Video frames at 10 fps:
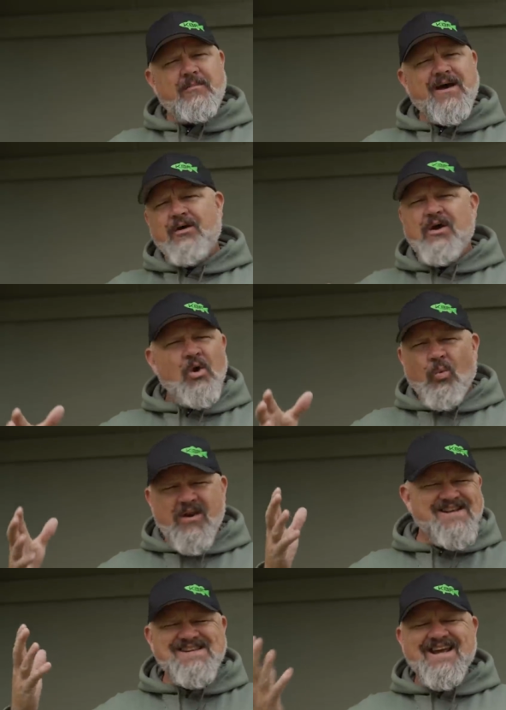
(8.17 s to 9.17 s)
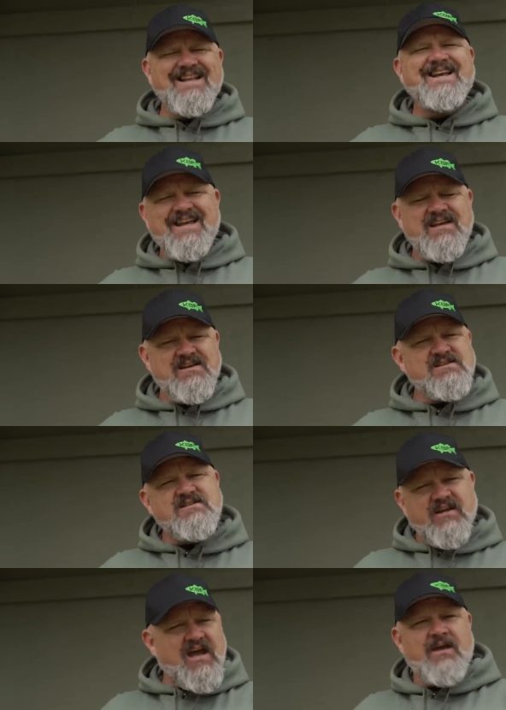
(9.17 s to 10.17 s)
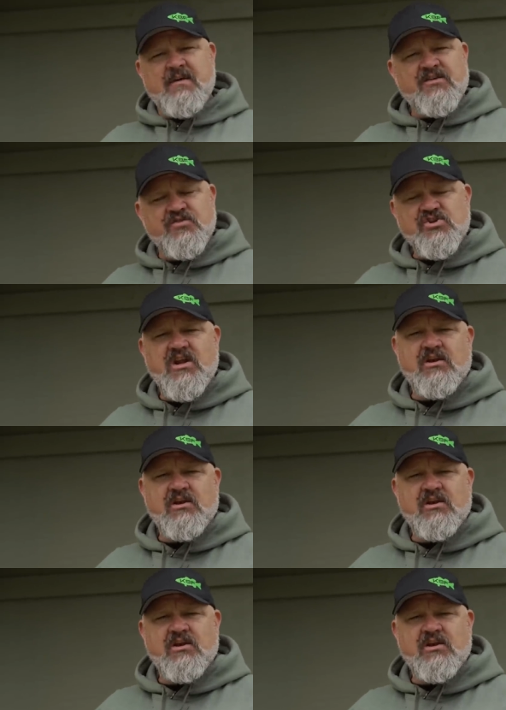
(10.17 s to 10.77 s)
about what exactly is the Kayak Bass Fishing